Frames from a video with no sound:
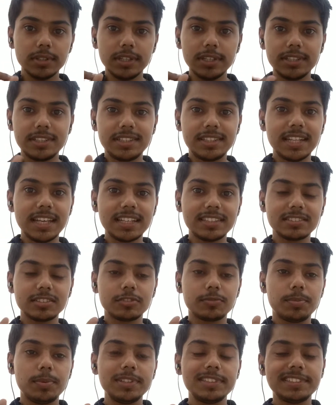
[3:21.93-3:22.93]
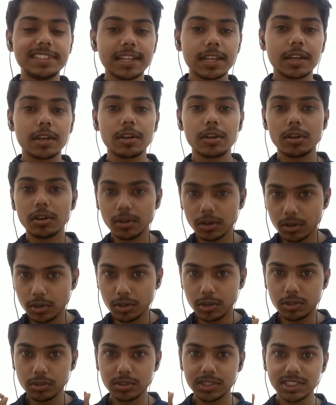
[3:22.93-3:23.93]
It takes a split second
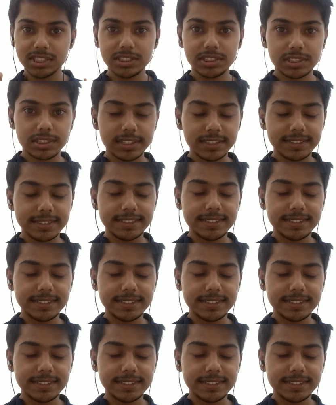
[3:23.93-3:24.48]
to register